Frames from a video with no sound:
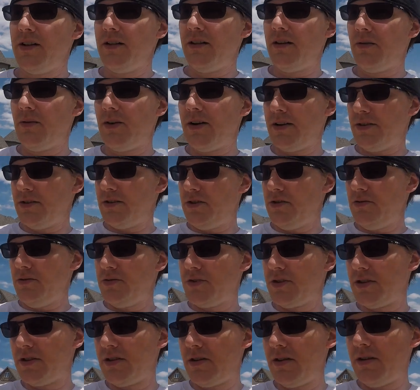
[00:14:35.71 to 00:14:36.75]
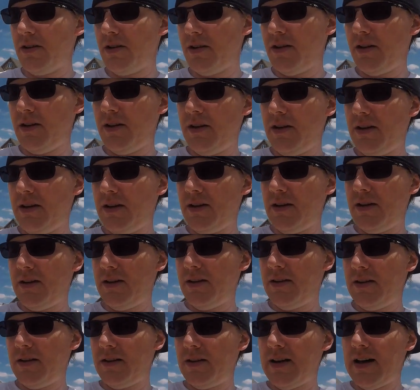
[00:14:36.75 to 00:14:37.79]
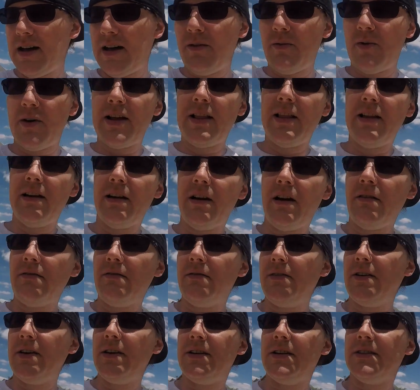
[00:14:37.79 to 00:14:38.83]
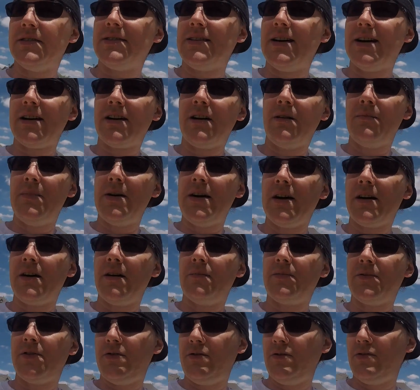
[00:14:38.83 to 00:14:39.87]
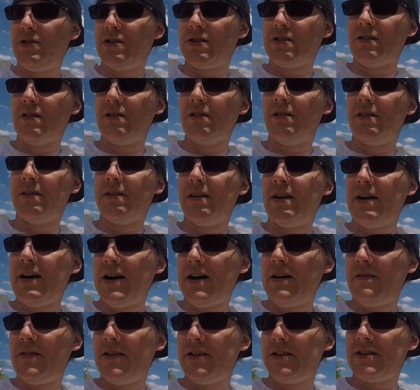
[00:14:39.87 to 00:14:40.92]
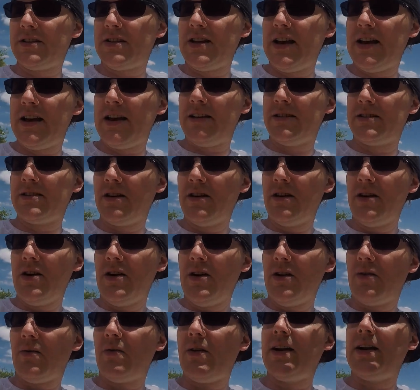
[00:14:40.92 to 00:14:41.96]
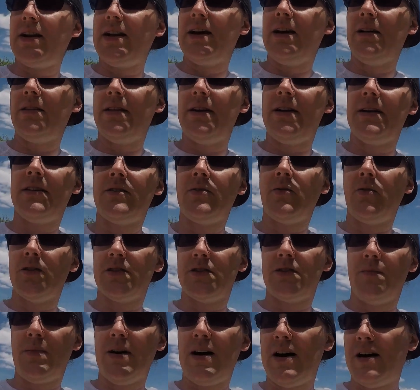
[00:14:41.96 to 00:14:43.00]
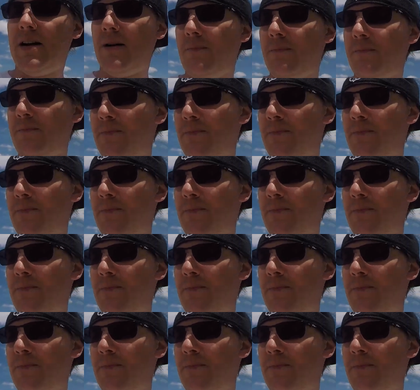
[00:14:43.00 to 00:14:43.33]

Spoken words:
low on juice. And now that when I let off of it, it does not come back up to just a little under a half. It stays right down there towards the bottom.